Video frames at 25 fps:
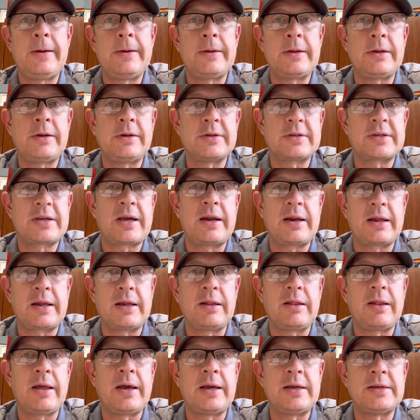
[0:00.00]
You just kind of
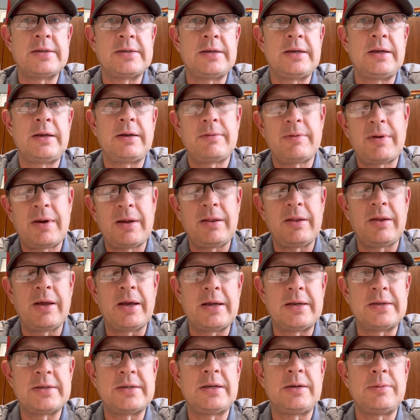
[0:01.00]
get lazy, not
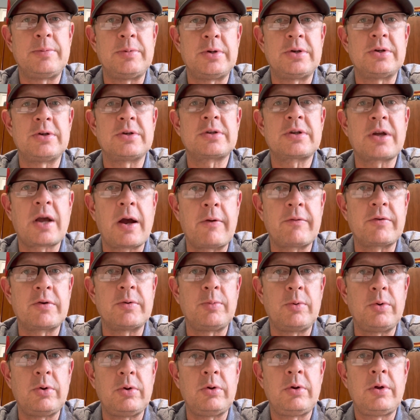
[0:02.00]
lazy, but just
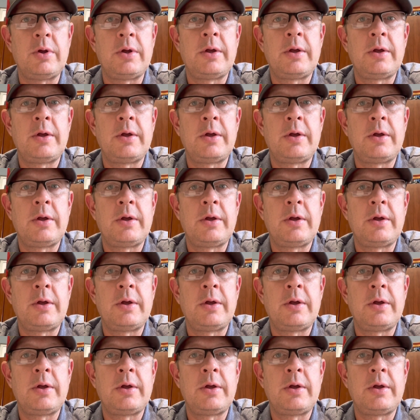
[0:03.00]
comfortable